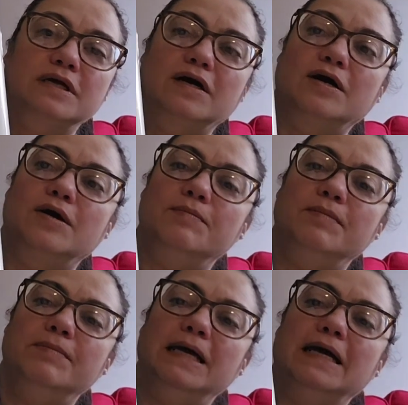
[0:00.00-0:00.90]

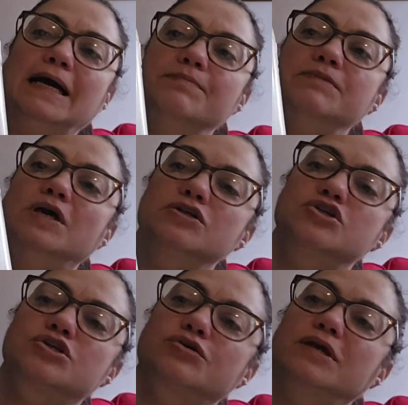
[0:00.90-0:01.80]
I'm not
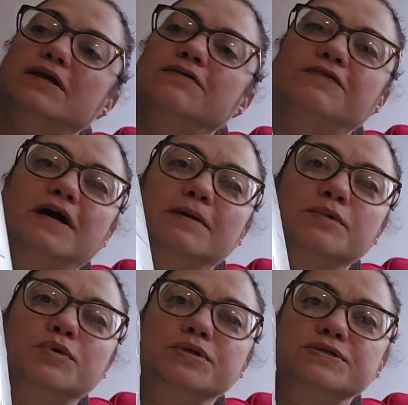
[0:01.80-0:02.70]
sure if I am
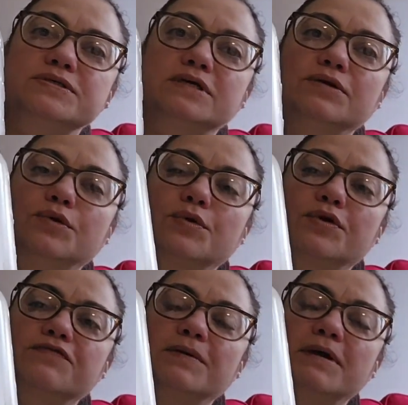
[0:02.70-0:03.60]
going to sell it or
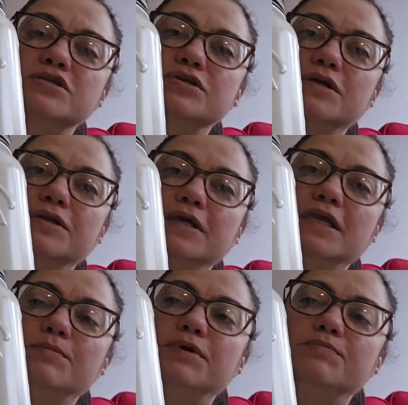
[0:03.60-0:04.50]
if I'm actually going to
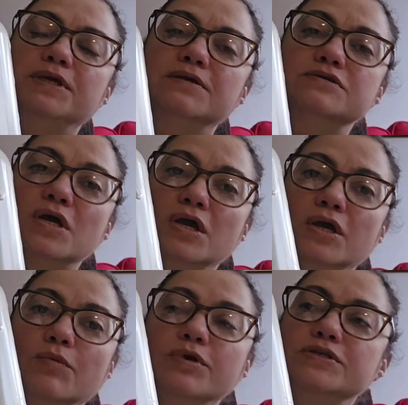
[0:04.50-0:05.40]
keep it, because
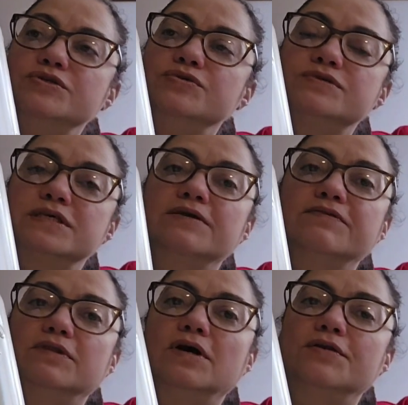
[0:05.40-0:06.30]
we do save a
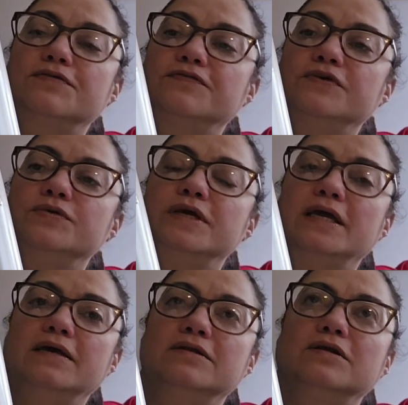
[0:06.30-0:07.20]
lot of food,
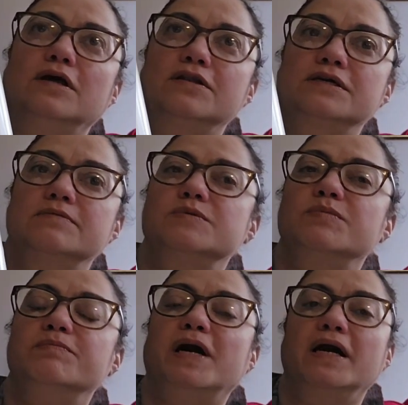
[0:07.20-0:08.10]
and a lot of times we
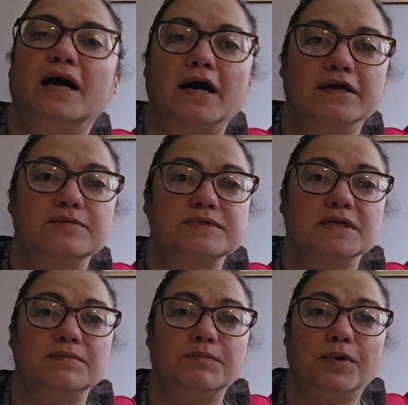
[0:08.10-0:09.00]
buy items
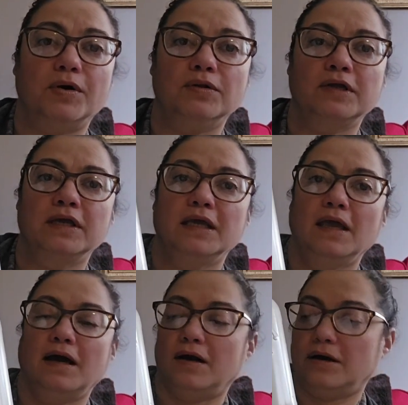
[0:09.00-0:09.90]
in bulk,
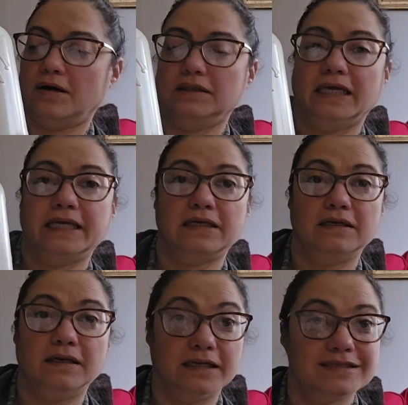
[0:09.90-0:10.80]
like
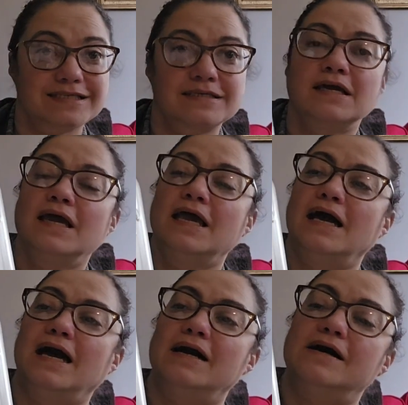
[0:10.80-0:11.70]
nuts.
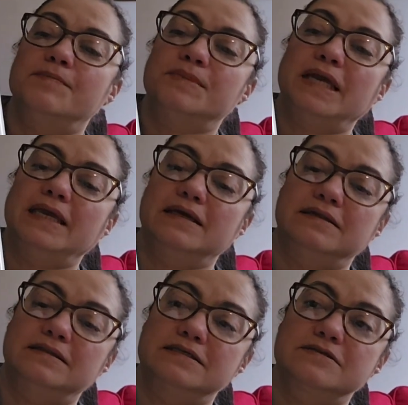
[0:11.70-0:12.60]

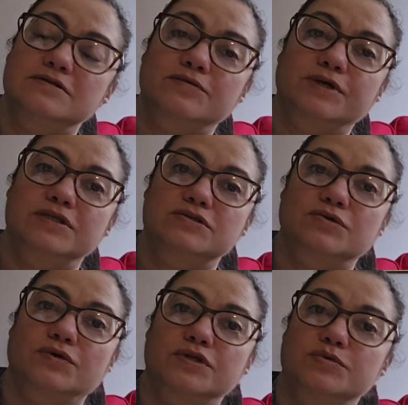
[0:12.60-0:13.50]
And this is a great
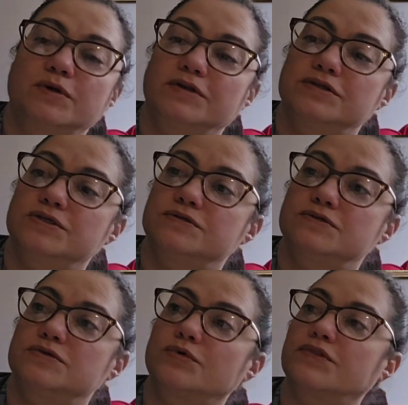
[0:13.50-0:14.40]
storage one to
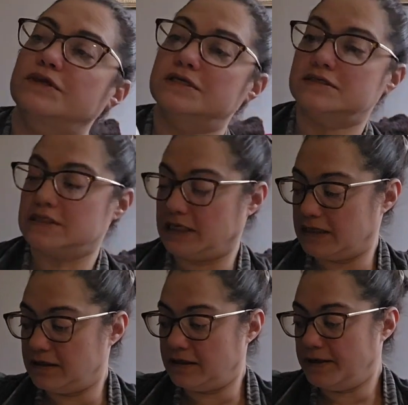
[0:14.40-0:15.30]
store things
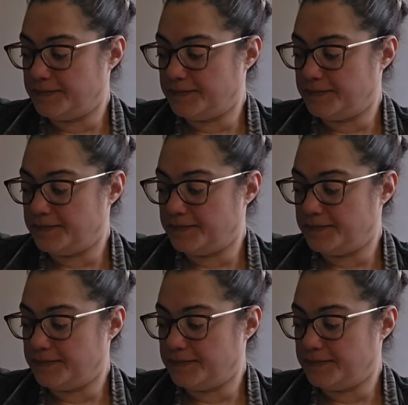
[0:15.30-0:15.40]
in.